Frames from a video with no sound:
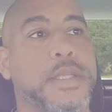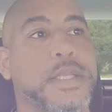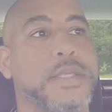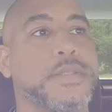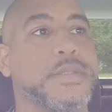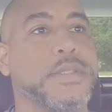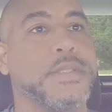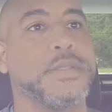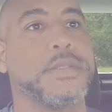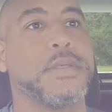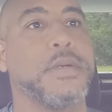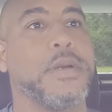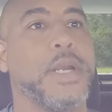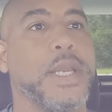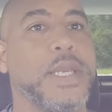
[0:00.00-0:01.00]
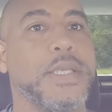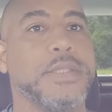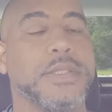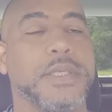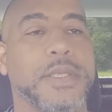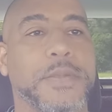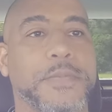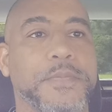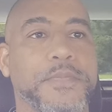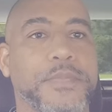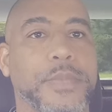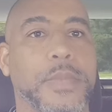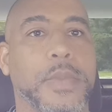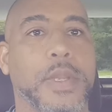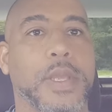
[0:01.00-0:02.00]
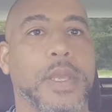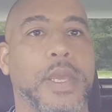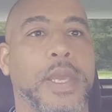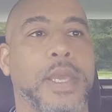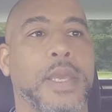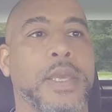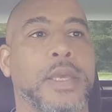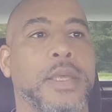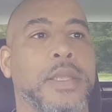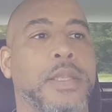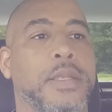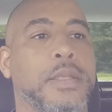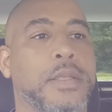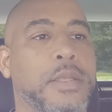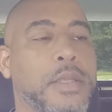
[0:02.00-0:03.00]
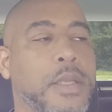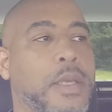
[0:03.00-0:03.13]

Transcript: this is crazy. And